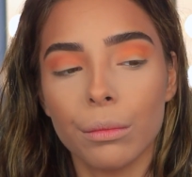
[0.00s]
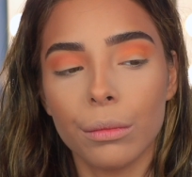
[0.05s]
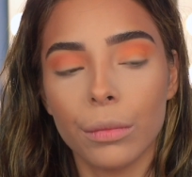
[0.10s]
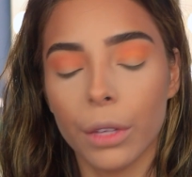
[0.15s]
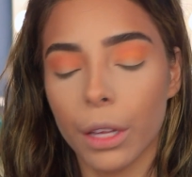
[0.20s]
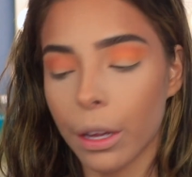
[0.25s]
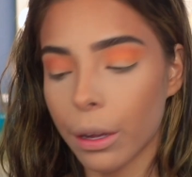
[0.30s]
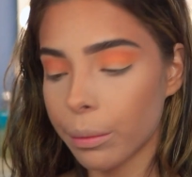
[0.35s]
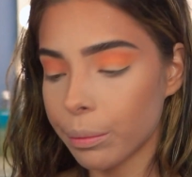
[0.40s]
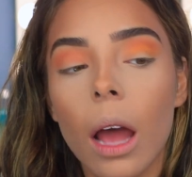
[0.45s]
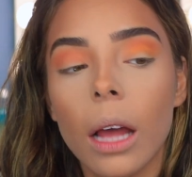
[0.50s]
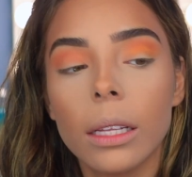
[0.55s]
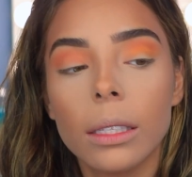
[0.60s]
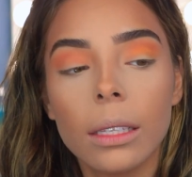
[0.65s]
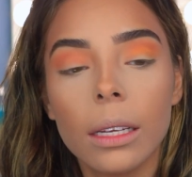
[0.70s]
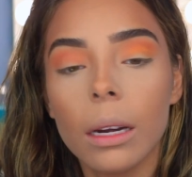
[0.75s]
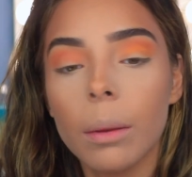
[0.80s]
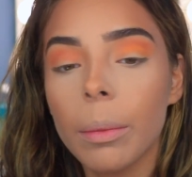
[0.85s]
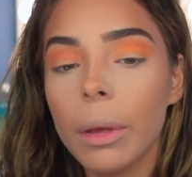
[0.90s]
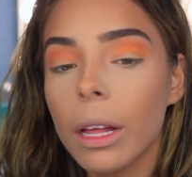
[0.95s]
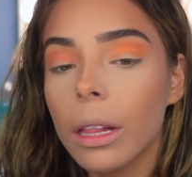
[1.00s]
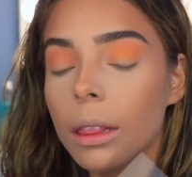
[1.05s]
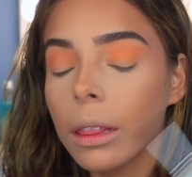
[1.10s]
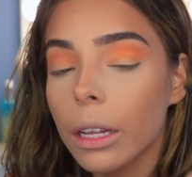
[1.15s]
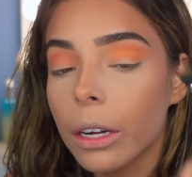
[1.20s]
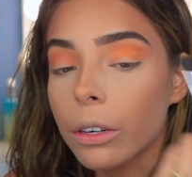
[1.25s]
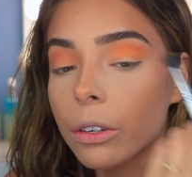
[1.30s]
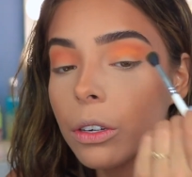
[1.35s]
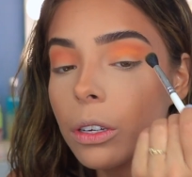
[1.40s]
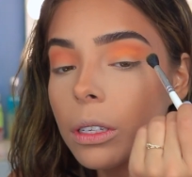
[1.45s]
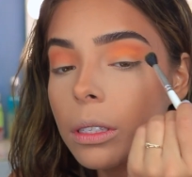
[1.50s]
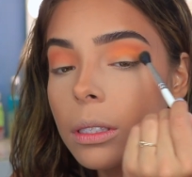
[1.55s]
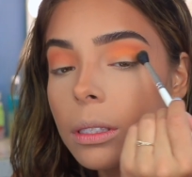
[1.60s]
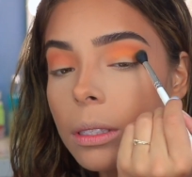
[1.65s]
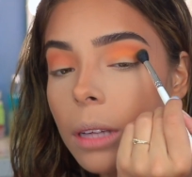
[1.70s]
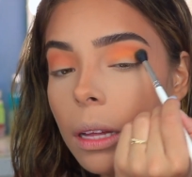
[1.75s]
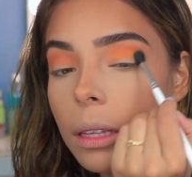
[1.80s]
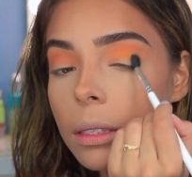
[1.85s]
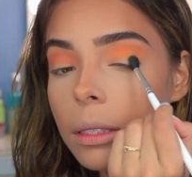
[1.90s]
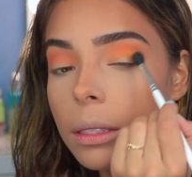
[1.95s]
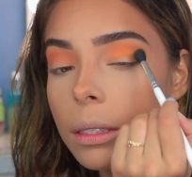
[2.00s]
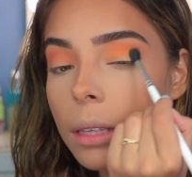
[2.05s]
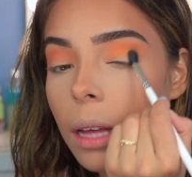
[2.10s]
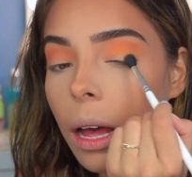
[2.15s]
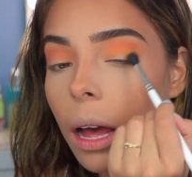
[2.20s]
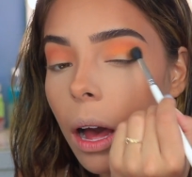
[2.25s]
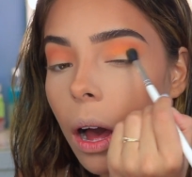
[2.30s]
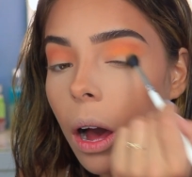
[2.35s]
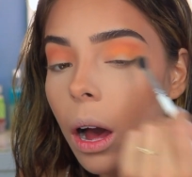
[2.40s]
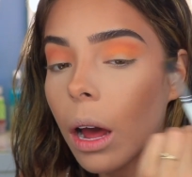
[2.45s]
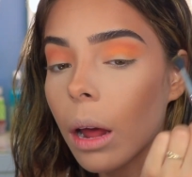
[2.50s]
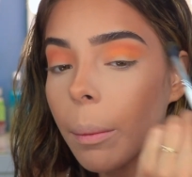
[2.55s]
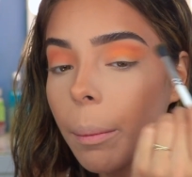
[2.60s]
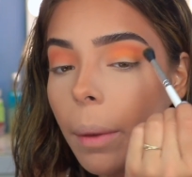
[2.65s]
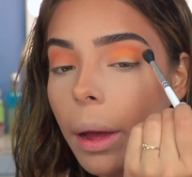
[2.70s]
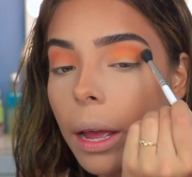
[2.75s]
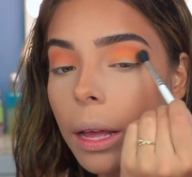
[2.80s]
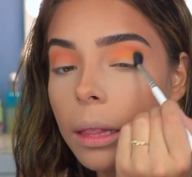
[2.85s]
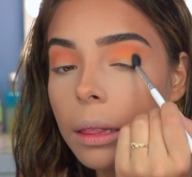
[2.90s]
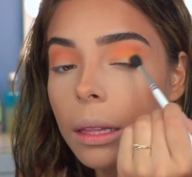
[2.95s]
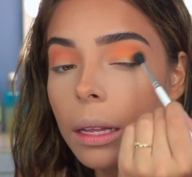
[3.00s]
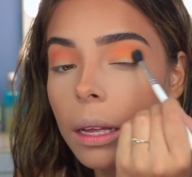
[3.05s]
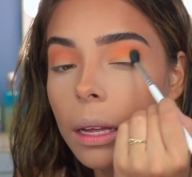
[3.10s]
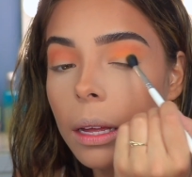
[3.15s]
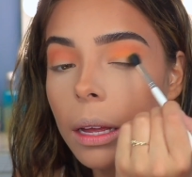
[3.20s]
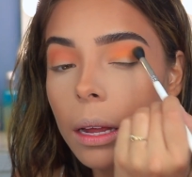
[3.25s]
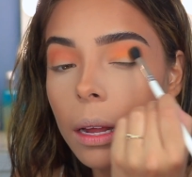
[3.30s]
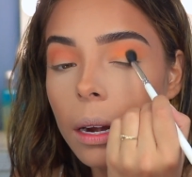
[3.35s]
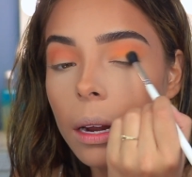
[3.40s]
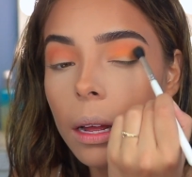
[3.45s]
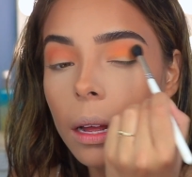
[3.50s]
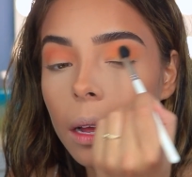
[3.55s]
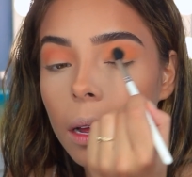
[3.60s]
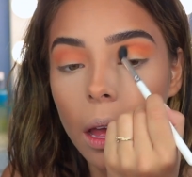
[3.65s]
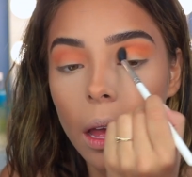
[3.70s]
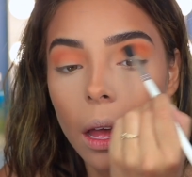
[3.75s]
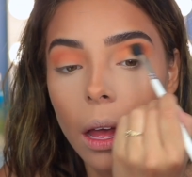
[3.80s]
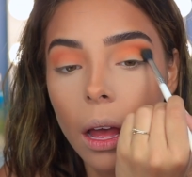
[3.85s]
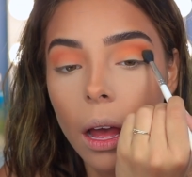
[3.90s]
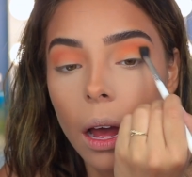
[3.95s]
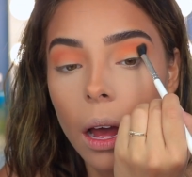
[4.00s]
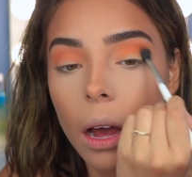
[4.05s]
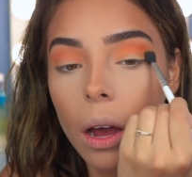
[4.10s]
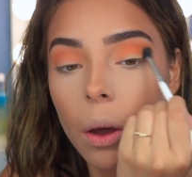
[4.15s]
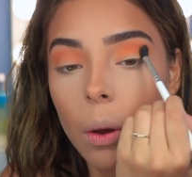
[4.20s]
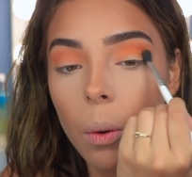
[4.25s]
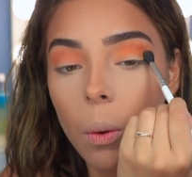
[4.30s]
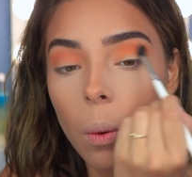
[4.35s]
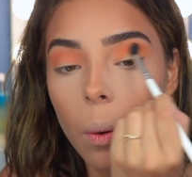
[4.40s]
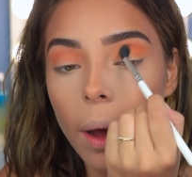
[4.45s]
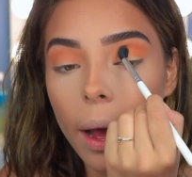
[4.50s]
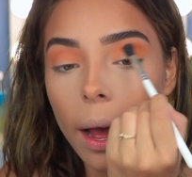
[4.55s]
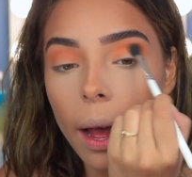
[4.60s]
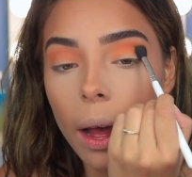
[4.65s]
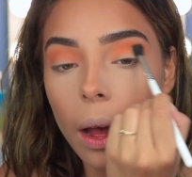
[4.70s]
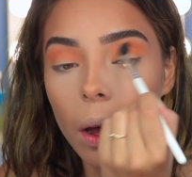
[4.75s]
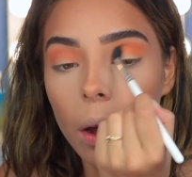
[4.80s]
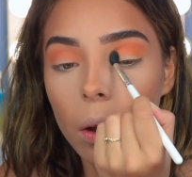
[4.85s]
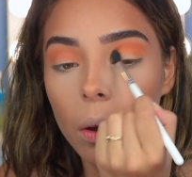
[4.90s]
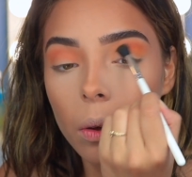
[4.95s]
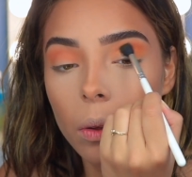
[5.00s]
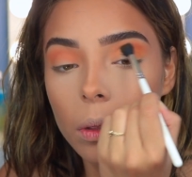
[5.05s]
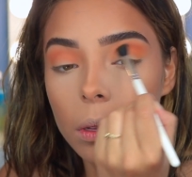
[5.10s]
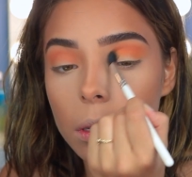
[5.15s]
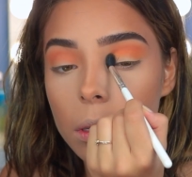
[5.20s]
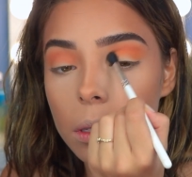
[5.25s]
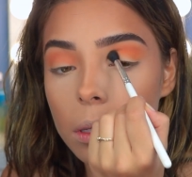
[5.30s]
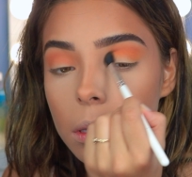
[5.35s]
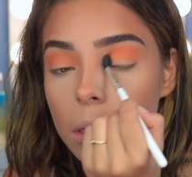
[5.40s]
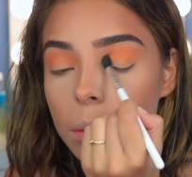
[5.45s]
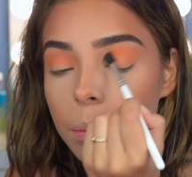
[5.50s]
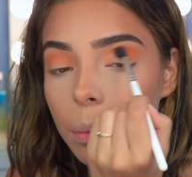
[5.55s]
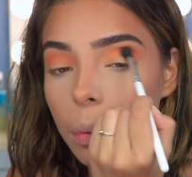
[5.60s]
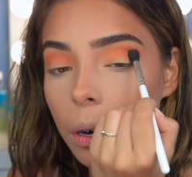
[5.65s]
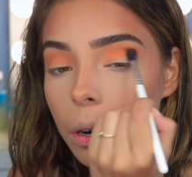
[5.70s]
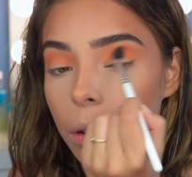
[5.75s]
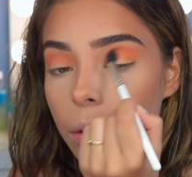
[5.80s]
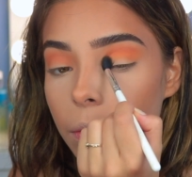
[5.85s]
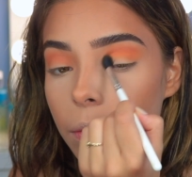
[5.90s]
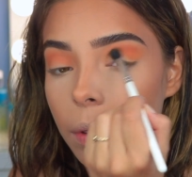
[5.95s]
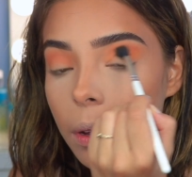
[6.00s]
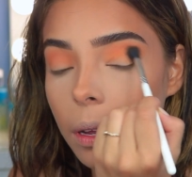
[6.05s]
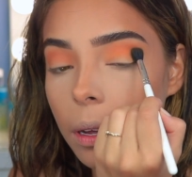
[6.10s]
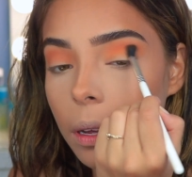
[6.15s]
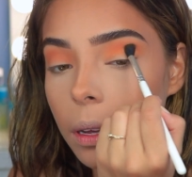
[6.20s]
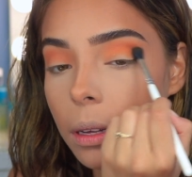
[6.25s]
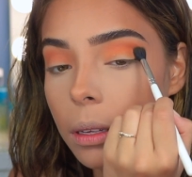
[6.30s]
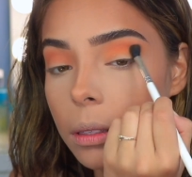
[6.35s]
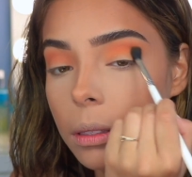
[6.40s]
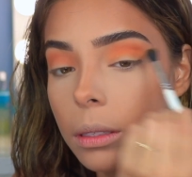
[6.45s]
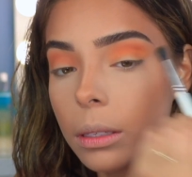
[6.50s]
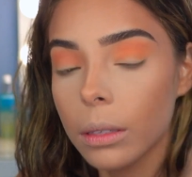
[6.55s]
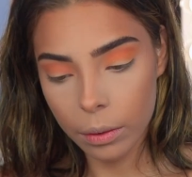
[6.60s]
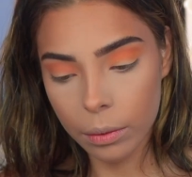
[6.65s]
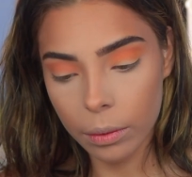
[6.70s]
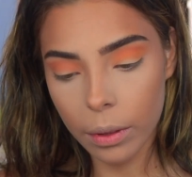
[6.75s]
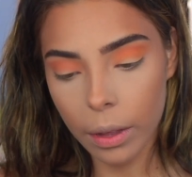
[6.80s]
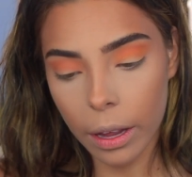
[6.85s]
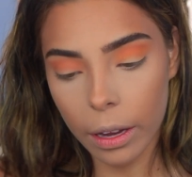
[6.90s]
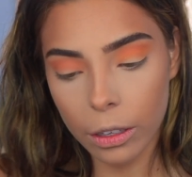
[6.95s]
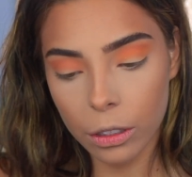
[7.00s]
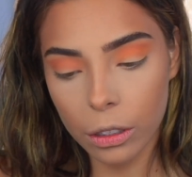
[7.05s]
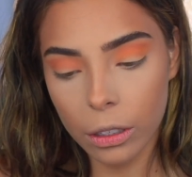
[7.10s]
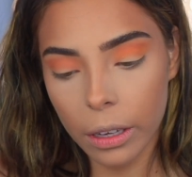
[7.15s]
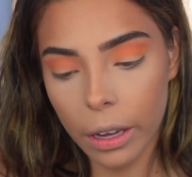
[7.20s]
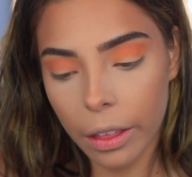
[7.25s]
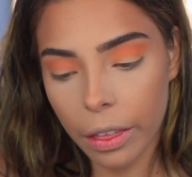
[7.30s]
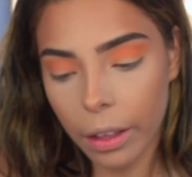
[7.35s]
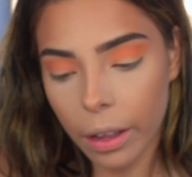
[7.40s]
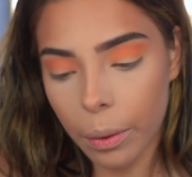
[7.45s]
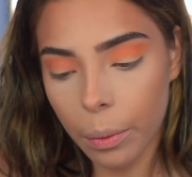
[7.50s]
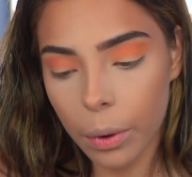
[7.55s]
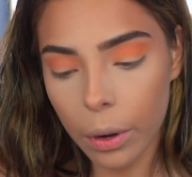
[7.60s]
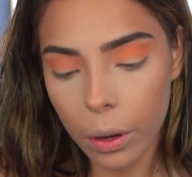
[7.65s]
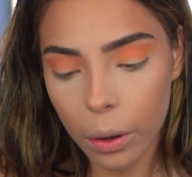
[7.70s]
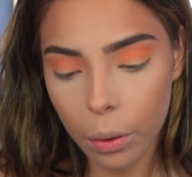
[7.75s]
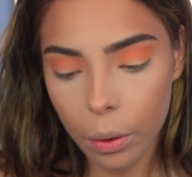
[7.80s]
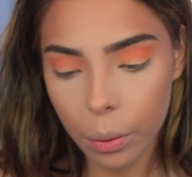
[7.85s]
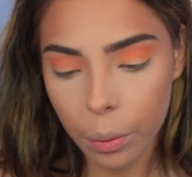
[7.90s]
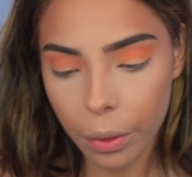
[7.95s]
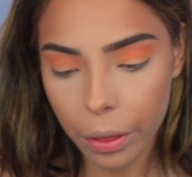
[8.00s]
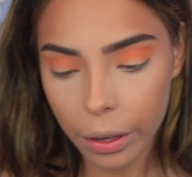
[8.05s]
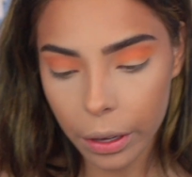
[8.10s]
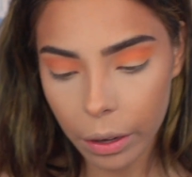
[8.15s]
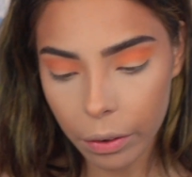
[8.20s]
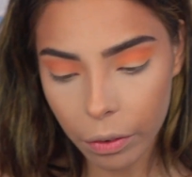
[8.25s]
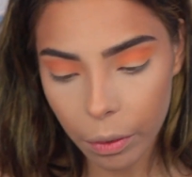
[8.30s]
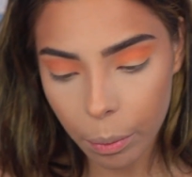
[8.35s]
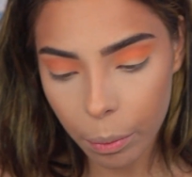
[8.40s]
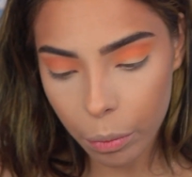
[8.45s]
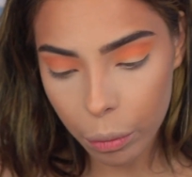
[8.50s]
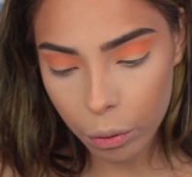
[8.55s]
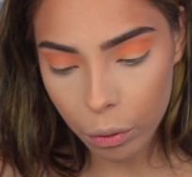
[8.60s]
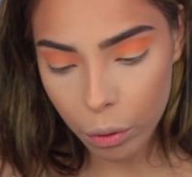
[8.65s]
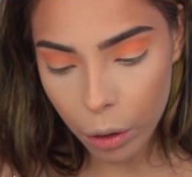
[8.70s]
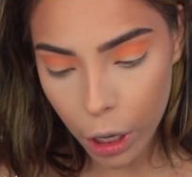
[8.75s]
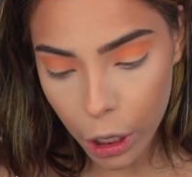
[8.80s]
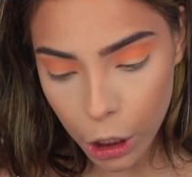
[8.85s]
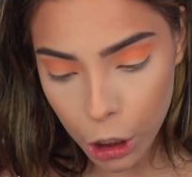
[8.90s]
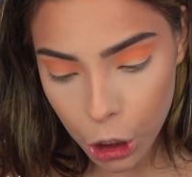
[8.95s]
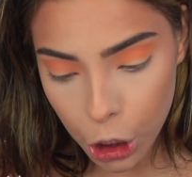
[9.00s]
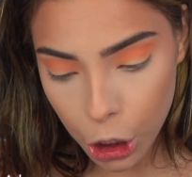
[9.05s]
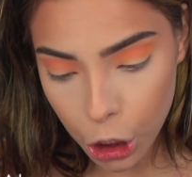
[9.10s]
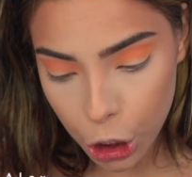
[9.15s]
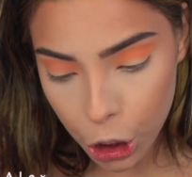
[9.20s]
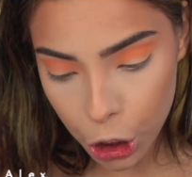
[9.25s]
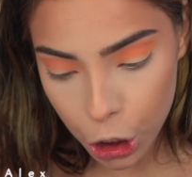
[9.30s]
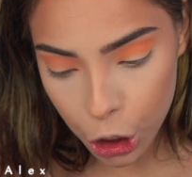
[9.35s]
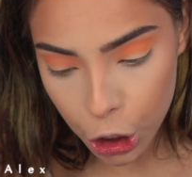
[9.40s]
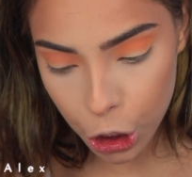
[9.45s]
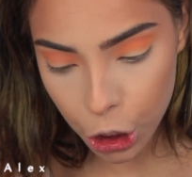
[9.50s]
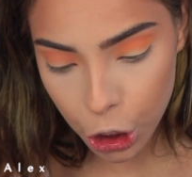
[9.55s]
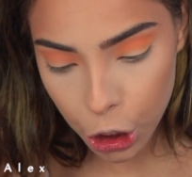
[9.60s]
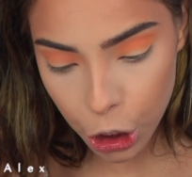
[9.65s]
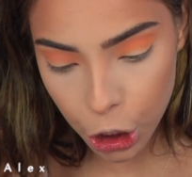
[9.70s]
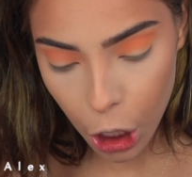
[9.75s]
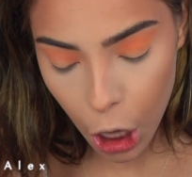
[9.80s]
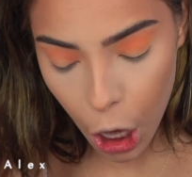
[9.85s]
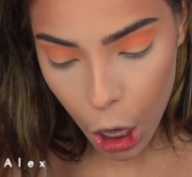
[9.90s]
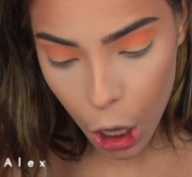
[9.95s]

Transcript: Yeah, it's going to be a literal sunset on my lid. Wow, this is perfect. Actually, I think I want to go in with a different brush.